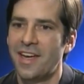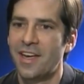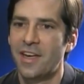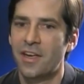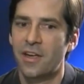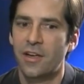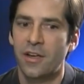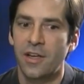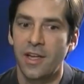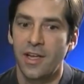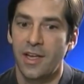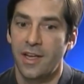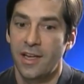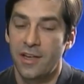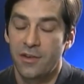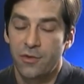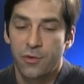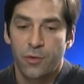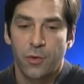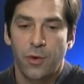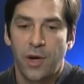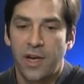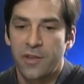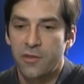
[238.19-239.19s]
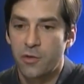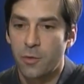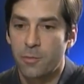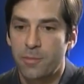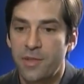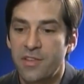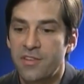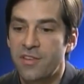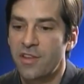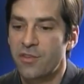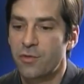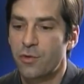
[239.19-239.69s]
And so as
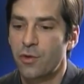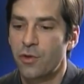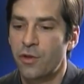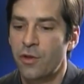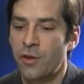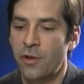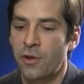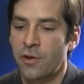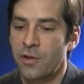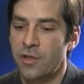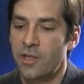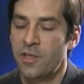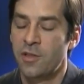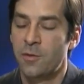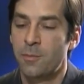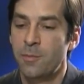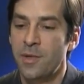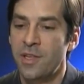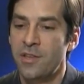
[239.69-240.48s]
a business owner,